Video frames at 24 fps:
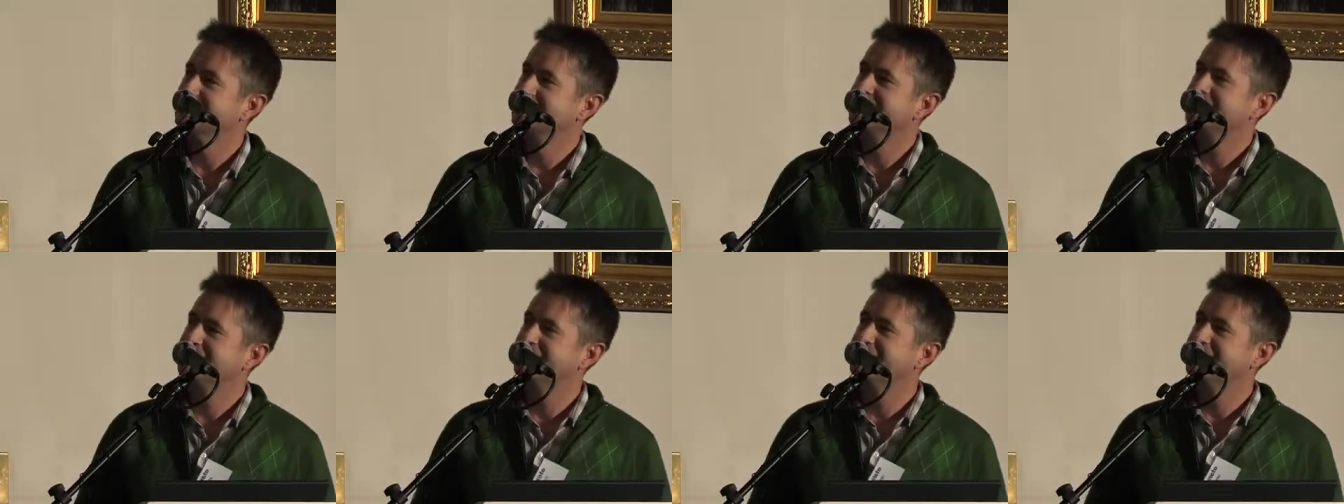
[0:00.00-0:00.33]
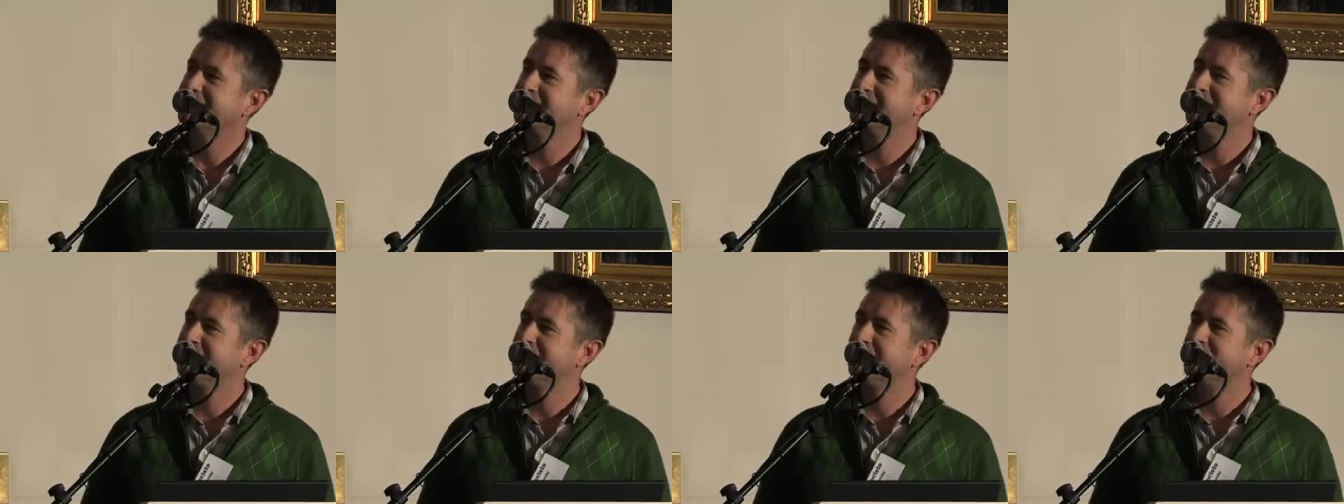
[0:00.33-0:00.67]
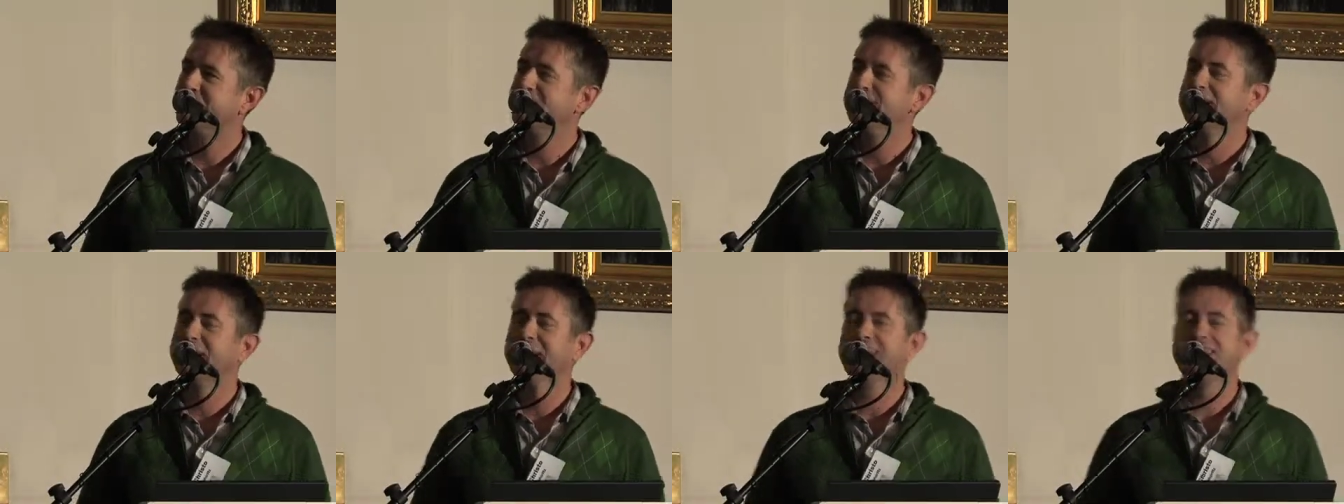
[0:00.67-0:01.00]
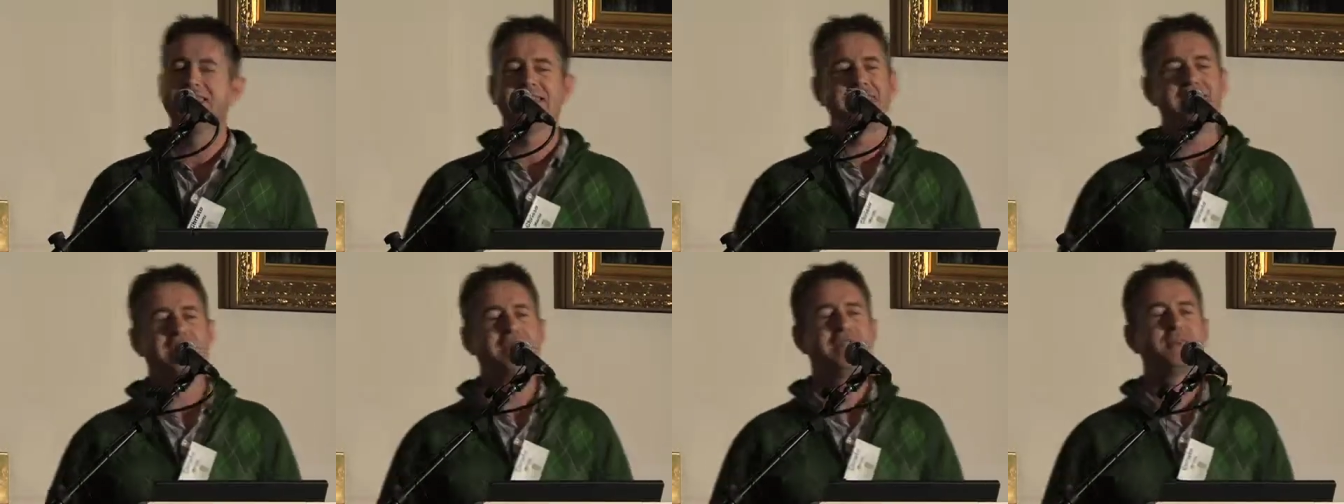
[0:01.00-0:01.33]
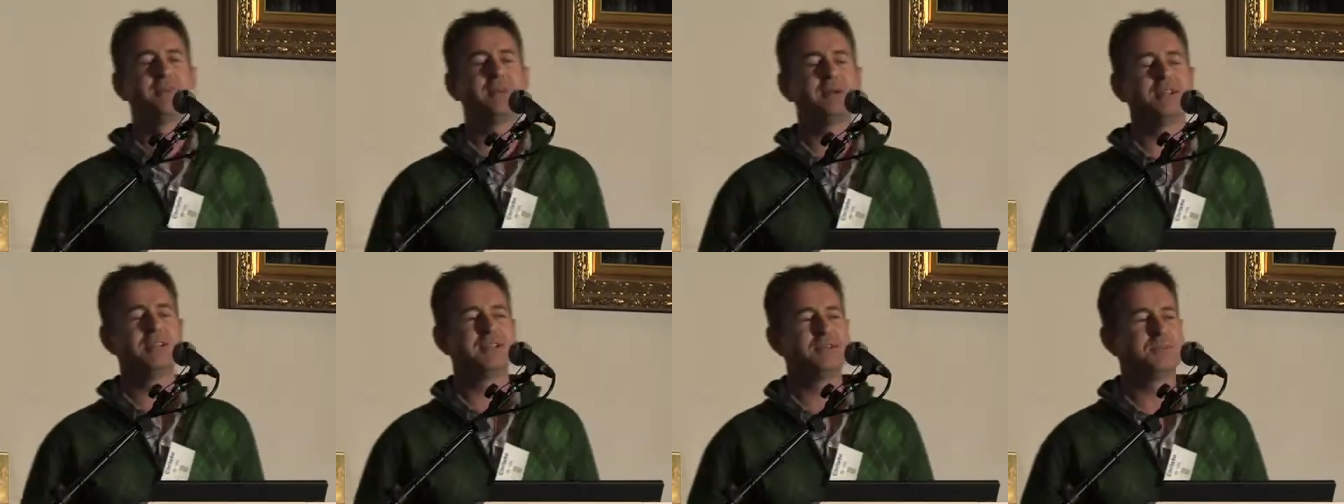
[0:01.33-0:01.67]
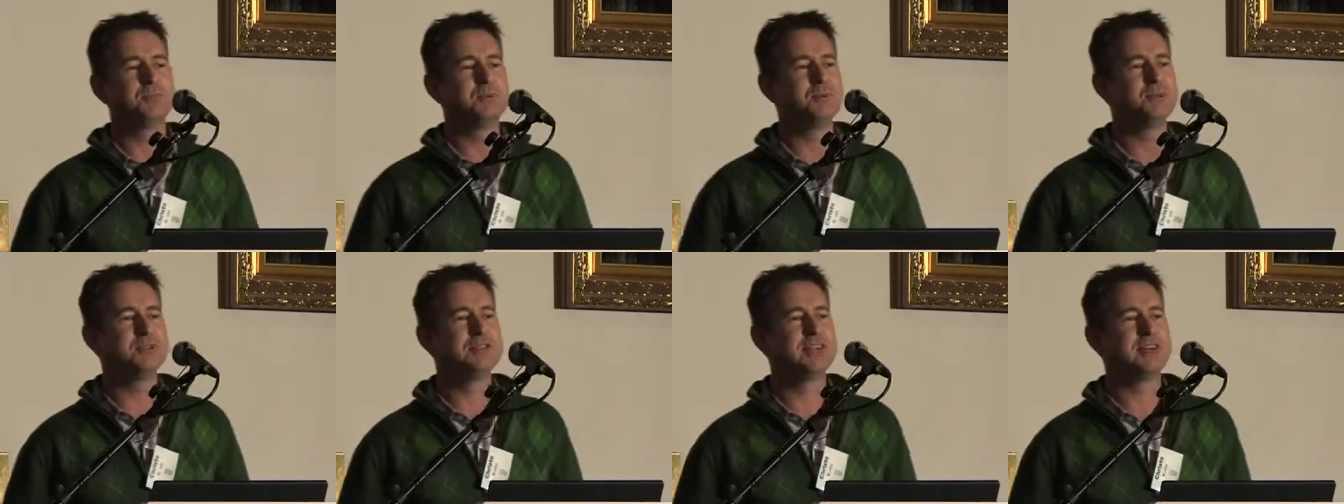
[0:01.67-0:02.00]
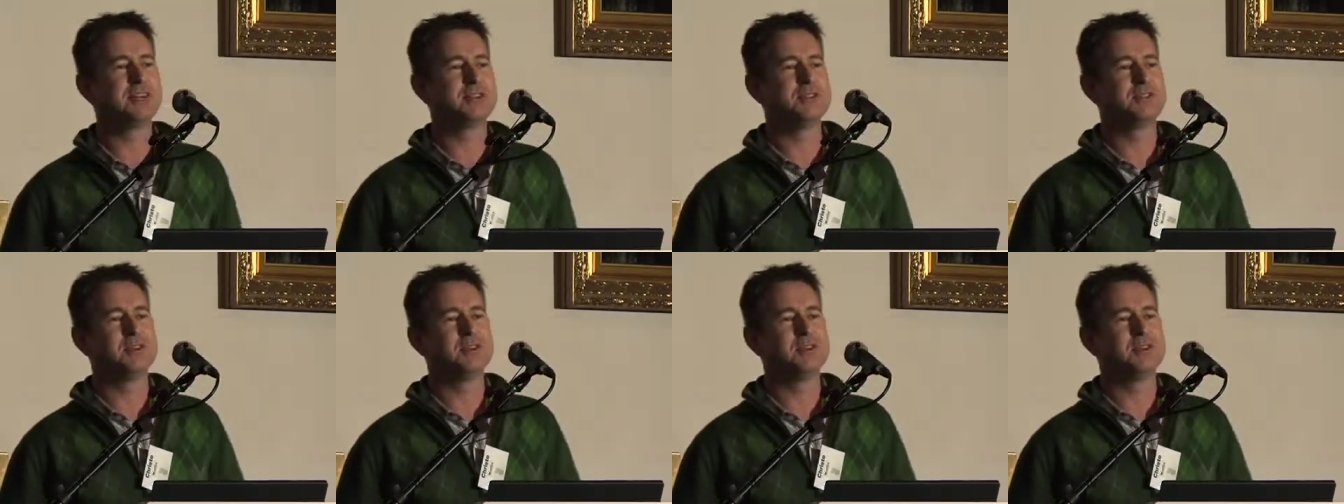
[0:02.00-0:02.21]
So, and that other one is pulled out,